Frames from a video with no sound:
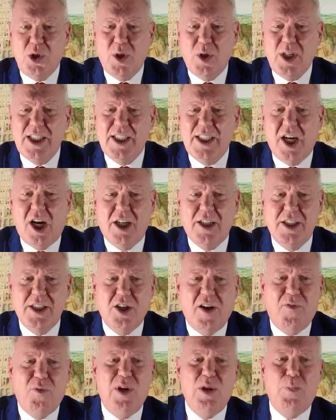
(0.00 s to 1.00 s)
you want to start us
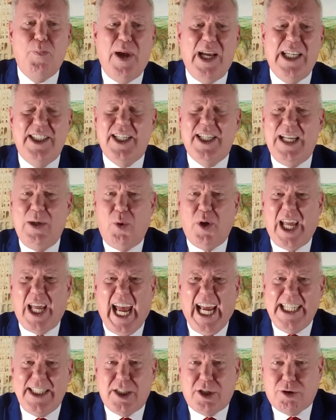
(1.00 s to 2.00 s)
off with basically what a
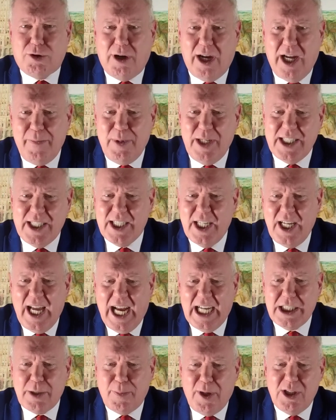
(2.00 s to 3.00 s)
hate crime is
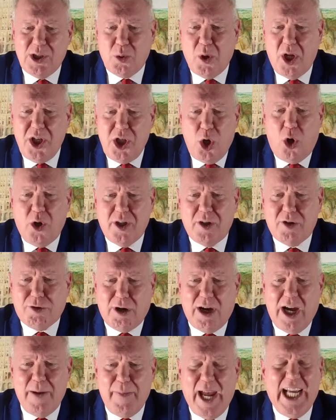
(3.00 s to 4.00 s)
as opposed to a
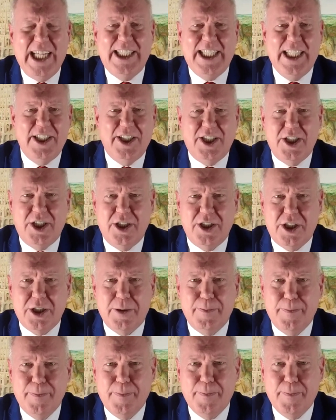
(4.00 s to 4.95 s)
non-crime hate incident?